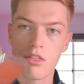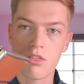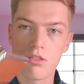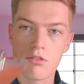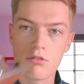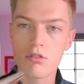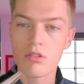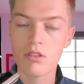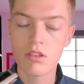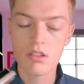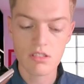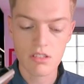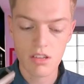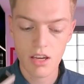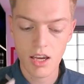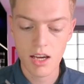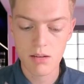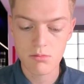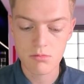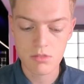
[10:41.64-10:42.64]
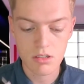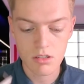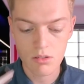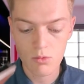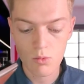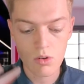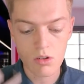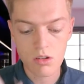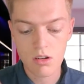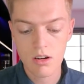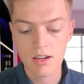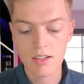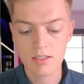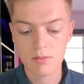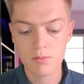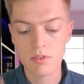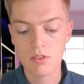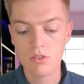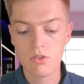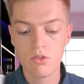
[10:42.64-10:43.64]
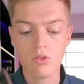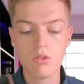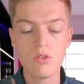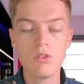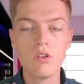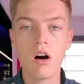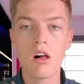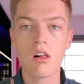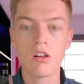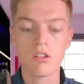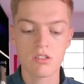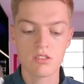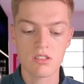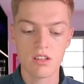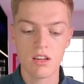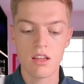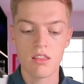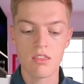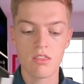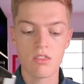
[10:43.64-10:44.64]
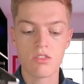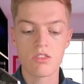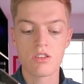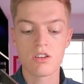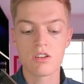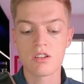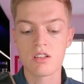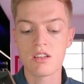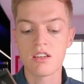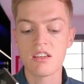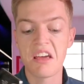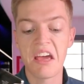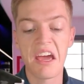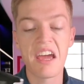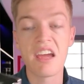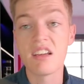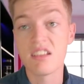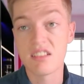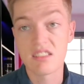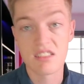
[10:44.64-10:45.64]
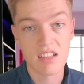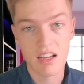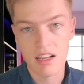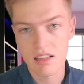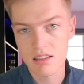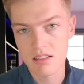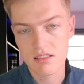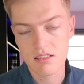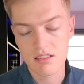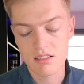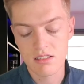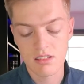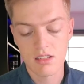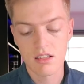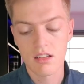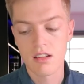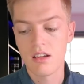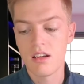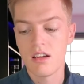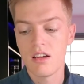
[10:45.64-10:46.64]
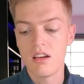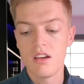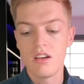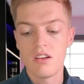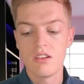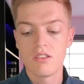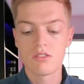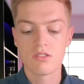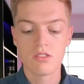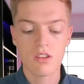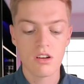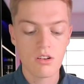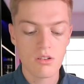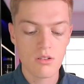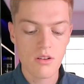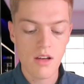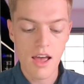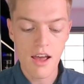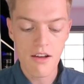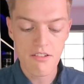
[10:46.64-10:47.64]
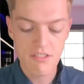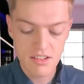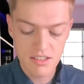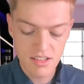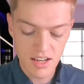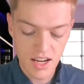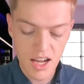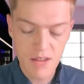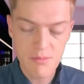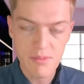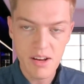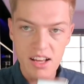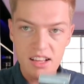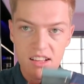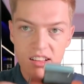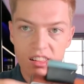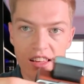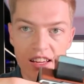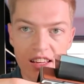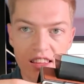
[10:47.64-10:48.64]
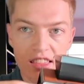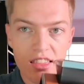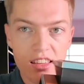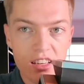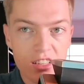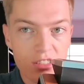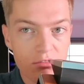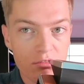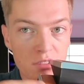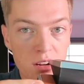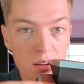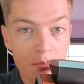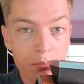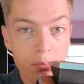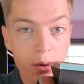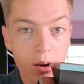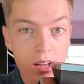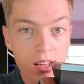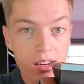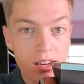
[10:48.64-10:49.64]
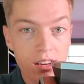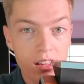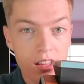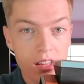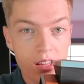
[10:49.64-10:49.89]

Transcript: through this camera will cost me $2.38. So every time I click this red button,